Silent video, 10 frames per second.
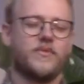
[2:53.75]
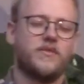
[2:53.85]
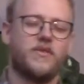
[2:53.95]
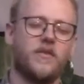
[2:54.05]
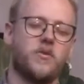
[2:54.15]

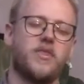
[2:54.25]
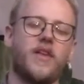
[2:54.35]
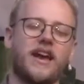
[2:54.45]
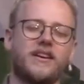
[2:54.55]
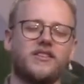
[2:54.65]
Father, we
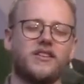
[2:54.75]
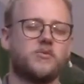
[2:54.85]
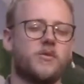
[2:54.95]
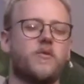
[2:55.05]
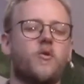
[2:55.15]
thank you that
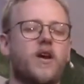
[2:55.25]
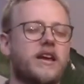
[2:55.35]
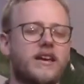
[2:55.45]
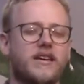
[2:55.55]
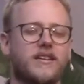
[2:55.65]
as we've
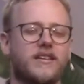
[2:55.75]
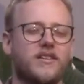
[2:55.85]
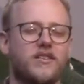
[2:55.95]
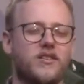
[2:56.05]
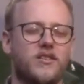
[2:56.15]
already
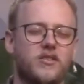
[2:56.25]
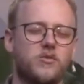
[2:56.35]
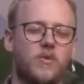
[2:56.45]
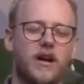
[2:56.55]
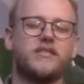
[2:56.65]

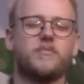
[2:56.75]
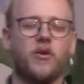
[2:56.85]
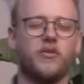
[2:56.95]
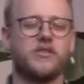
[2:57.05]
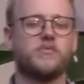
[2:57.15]
dwelt
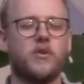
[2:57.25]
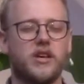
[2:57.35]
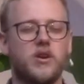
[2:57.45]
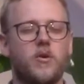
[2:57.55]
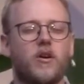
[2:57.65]
upon this
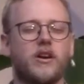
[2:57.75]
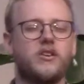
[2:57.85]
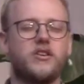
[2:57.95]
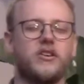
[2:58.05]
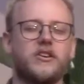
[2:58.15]
morning, you are a
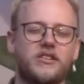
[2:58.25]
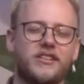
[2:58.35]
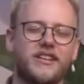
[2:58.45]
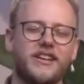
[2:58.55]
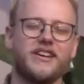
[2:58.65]
good,
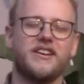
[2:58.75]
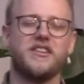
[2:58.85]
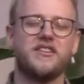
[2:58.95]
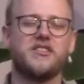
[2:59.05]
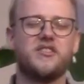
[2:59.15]

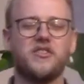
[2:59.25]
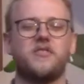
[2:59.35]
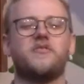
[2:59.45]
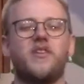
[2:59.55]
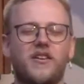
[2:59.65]

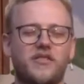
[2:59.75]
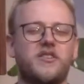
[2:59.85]
good father